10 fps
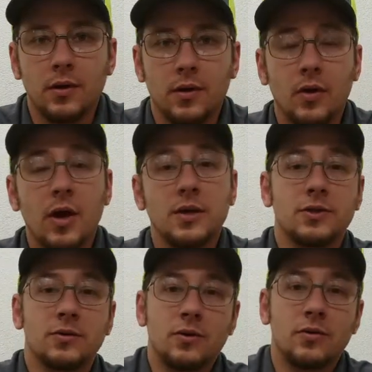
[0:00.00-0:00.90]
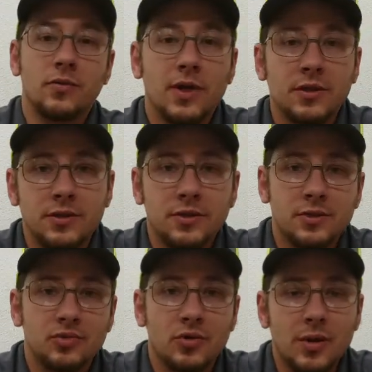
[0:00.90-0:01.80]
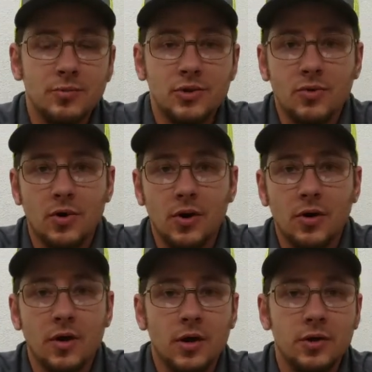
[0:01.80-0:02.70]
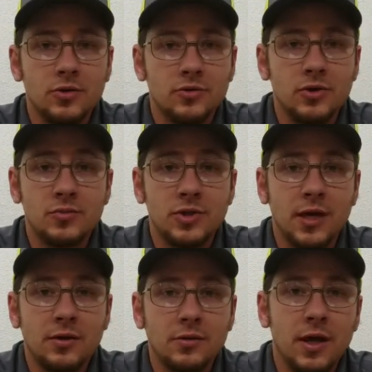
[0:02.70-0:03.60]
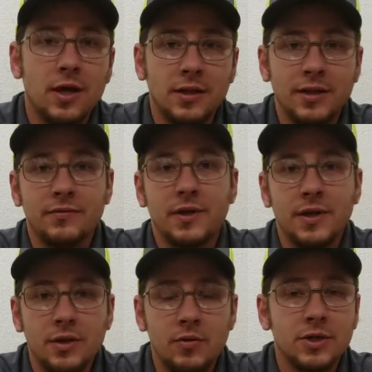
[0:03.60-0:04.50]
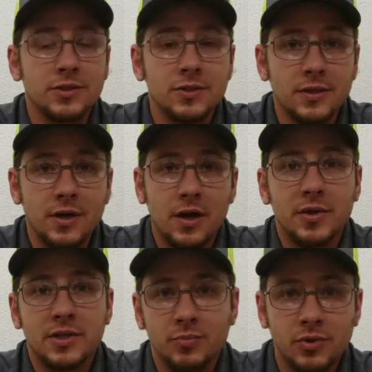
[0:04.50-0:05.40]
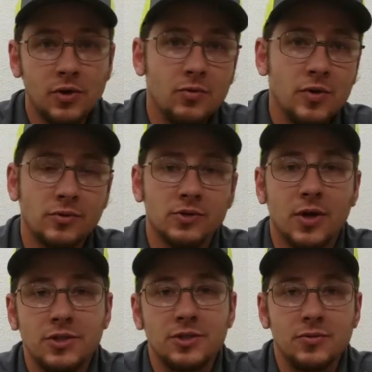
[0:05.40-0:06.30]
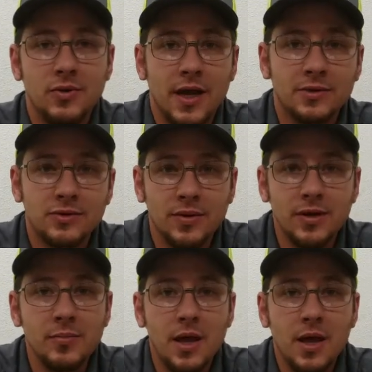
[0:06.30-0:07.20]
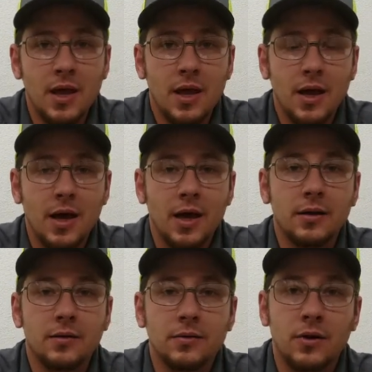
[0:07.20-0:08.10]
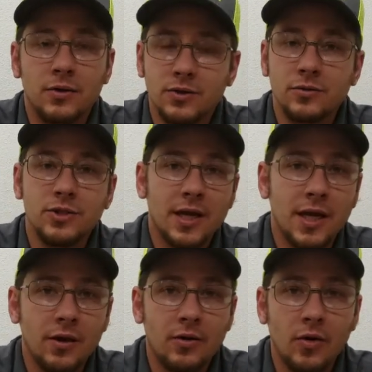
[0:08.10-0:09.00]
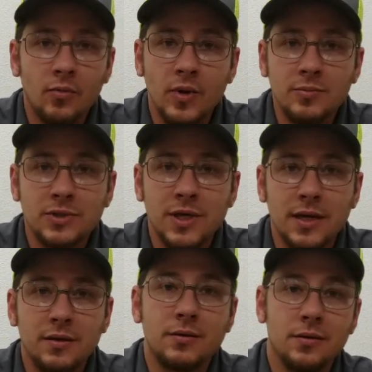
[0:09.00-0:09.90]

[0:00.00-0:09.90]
Alright, so don't forget to subscribe to our YouTube channel. Leave any questions and comments below. We will try to answer them. Also, check out our website.